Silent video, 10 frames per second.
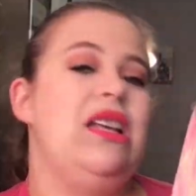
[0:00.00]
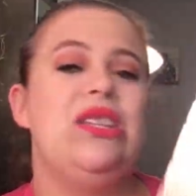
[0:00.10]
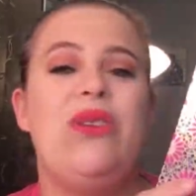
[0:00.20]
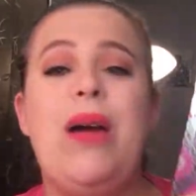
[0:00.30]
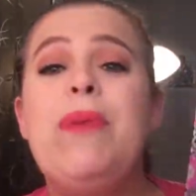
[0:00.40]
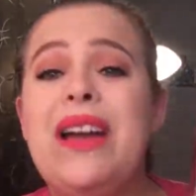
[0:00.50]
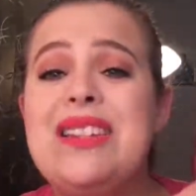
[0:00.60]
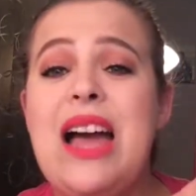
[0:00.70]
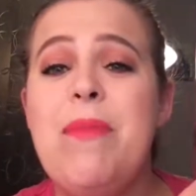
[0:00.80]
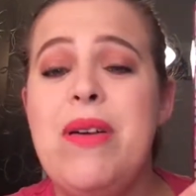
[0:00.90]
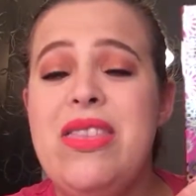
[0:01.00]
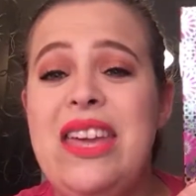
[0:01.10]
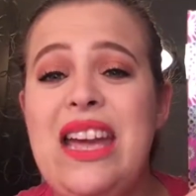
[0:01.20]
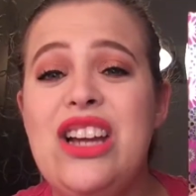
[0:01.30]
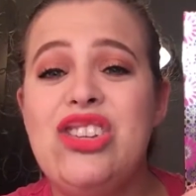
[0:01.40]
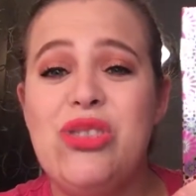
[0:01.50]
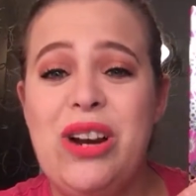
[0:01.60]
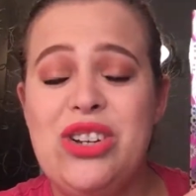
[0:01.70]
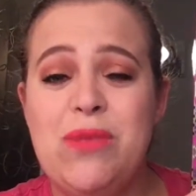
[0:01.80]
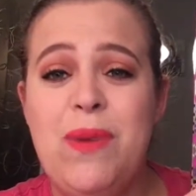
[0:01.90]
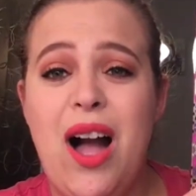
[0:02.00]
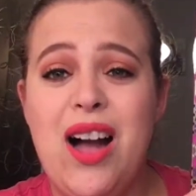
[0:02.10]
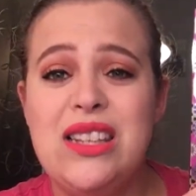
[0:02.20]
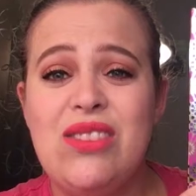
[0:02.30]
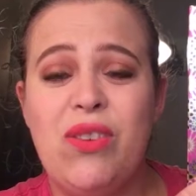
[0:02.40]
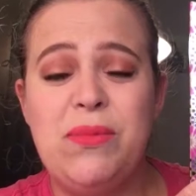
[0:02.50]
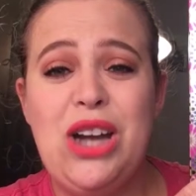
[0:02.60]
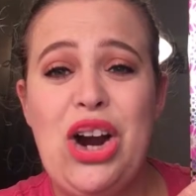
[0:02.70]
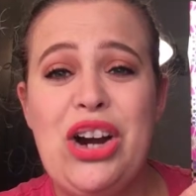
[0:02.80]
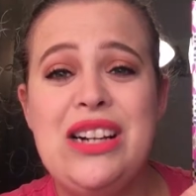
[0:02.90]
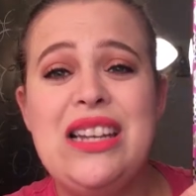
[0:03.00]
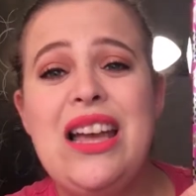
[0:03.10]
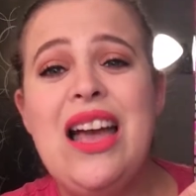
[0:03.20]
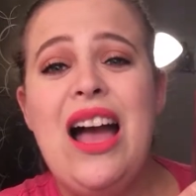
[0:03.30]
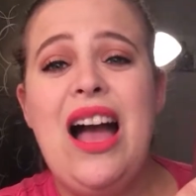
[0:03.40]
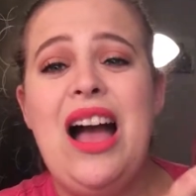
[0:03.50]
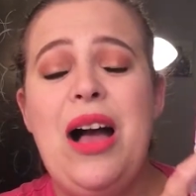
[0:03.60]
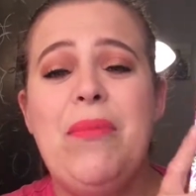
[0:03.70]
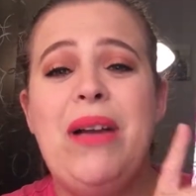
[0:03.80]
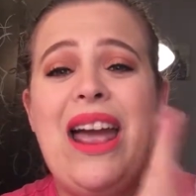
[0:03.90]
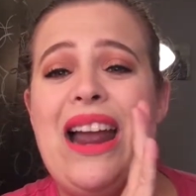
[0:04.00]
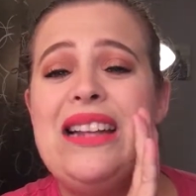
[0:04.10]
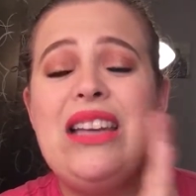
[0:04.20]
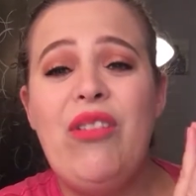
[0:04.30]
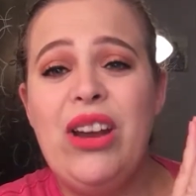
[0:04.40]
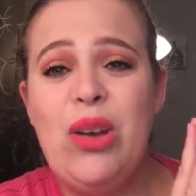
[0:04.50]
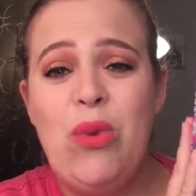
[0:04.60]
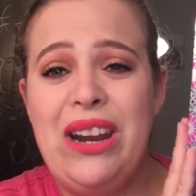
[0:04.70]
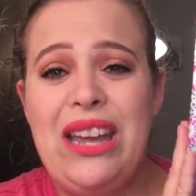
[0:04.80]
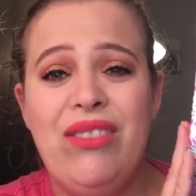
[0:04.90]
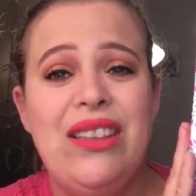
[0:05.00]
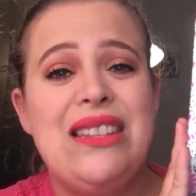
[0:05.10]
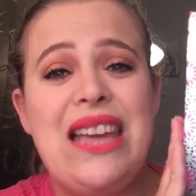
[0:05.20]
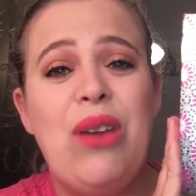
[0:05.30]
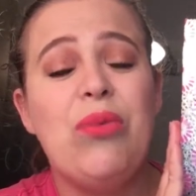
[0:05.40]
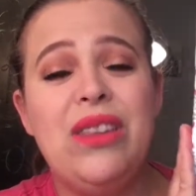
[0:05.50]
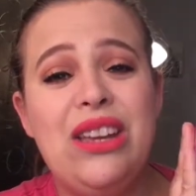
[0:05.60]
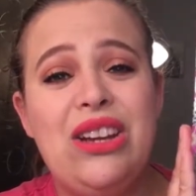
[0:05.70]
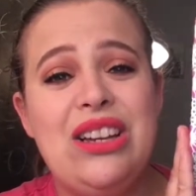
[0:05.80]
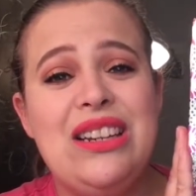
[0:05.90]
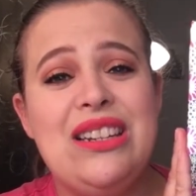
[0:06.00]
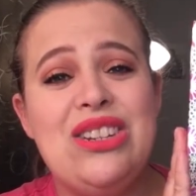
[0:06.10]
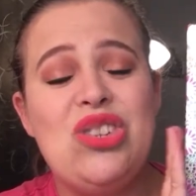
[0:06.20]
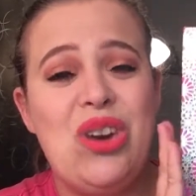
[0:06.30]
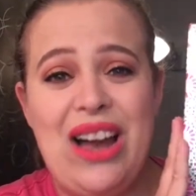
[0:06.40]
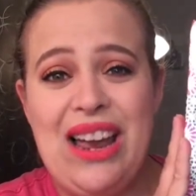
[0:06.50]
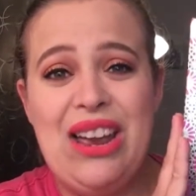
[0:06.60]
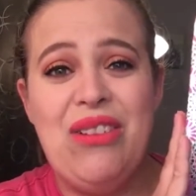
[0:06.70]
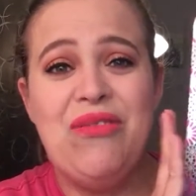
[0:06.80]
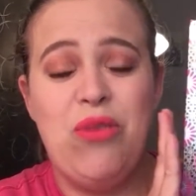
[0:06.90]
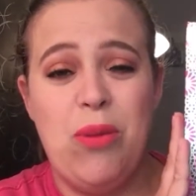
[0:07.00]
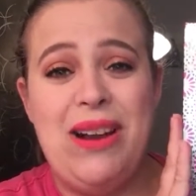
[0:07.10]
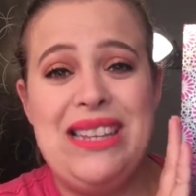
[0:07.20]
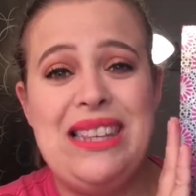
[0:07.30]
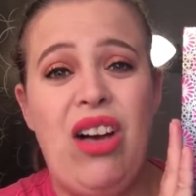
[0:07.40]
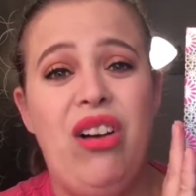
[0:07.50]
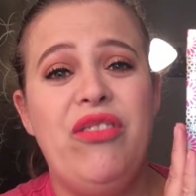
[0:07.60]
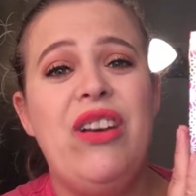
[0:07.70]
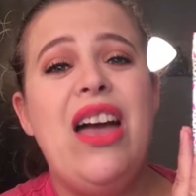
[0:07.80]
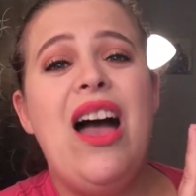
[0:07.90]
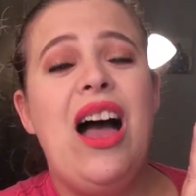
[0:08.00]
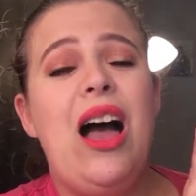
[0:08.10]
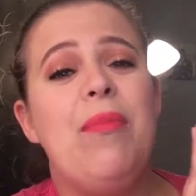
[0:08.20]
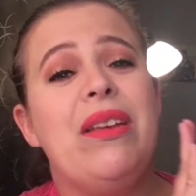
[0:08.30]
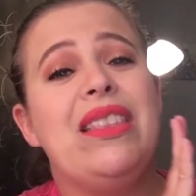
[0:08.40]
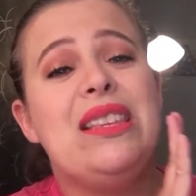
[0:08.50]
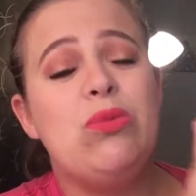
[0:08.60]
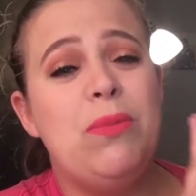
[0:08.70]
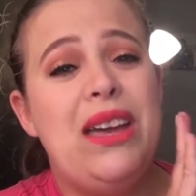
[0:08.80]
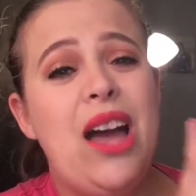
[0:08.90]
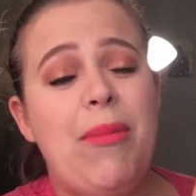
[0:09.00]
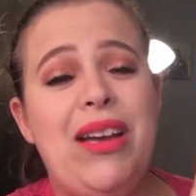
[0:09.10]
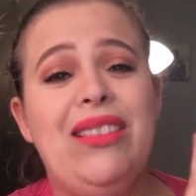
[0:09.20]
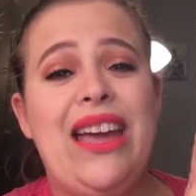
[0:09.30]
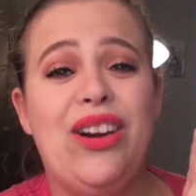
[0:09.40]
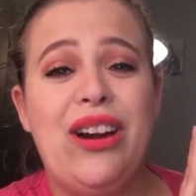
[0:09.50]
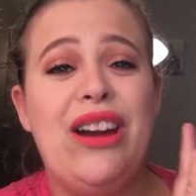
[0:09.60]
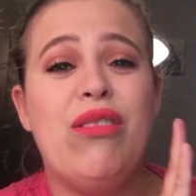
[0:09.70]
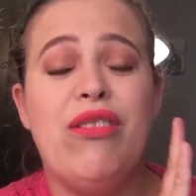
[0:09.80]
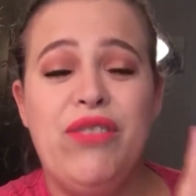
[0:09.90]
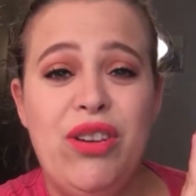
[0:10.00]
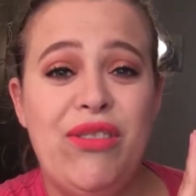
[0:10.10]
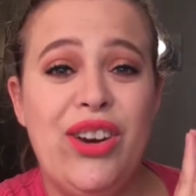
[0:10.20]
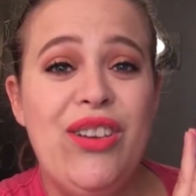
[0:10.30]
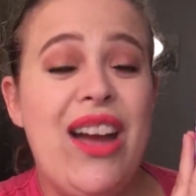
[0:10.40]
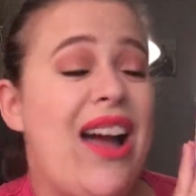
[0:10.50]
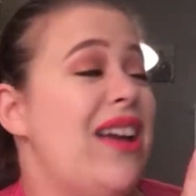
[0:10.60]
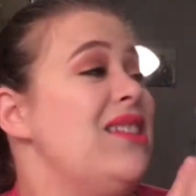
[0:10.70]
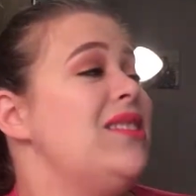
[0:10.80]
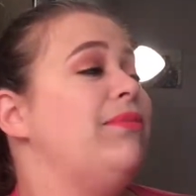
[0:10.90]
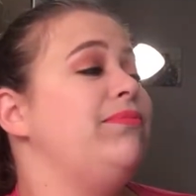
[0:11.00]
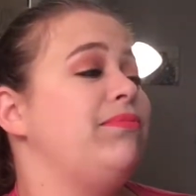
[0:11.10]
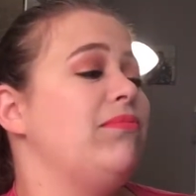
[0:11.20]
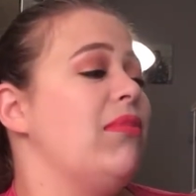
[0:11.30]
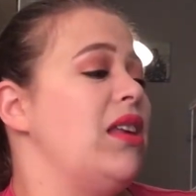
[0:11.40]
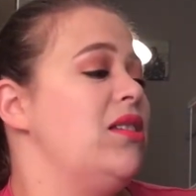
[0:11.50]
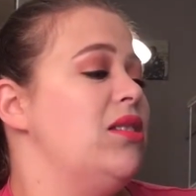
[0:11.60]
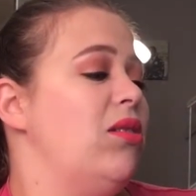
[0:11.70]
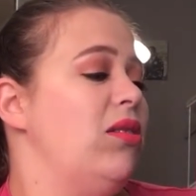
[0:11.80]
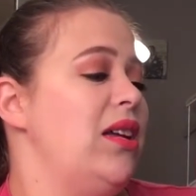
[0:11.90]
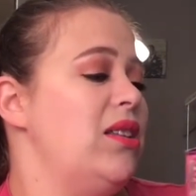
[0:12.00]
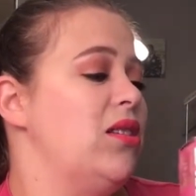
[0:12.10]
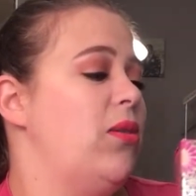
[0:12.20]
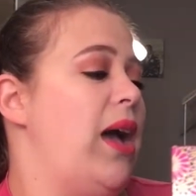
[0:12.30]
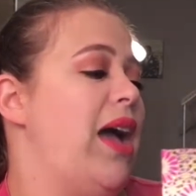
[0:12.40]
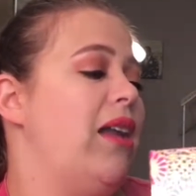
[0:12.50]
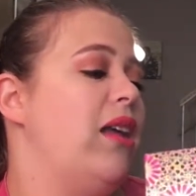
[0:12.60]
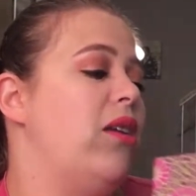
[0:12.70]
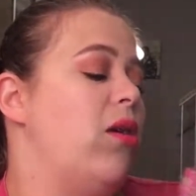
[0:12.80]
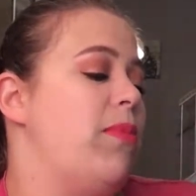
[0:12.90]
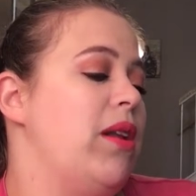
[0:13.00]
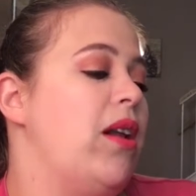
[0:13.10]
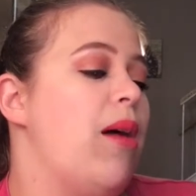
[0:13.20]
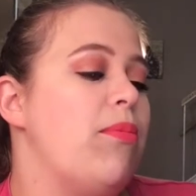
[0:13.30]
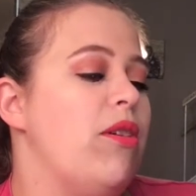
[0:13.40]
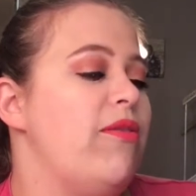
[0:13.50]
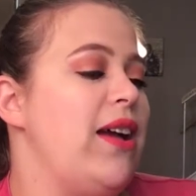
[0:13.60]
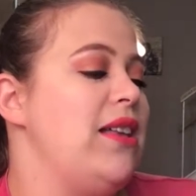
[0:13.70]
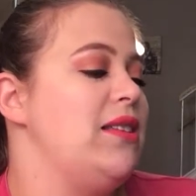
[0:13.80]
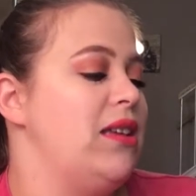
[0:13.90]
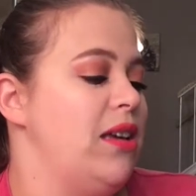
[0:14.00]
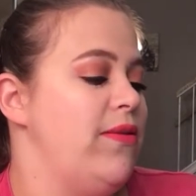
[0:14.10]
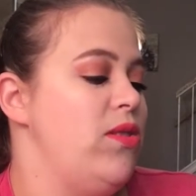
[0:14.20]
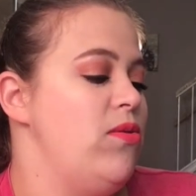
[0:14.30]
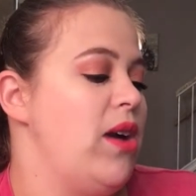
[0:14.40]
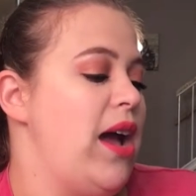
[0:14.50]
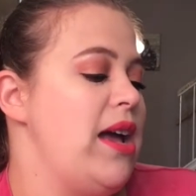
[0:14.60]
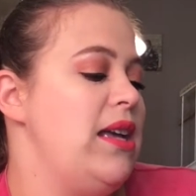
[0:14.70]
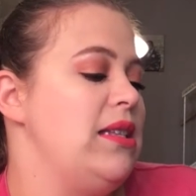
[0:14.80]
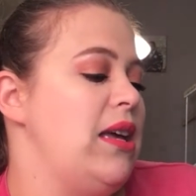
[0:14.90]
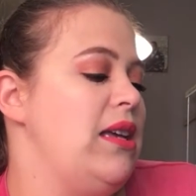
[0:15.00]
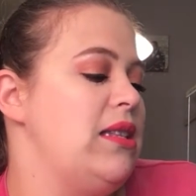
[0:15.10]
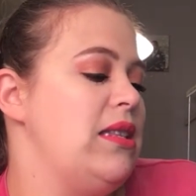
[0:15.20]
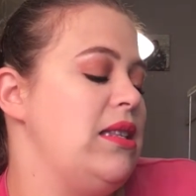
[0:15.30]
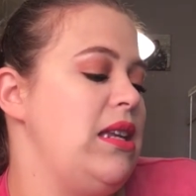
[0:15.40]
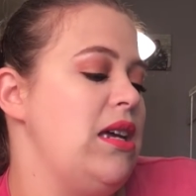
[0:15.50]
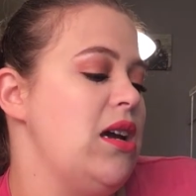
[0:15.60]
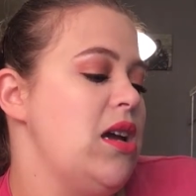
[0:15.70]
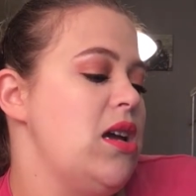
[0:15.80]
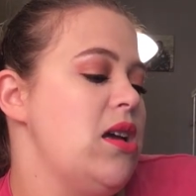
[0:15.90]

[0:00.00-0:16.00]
So I picked up the Treasure Box from Tarte, and I definitely want to give this a really good try for myself. This will be coming later in a review for you guys. So let's go ahead and open it up real fast and give you guys a sneak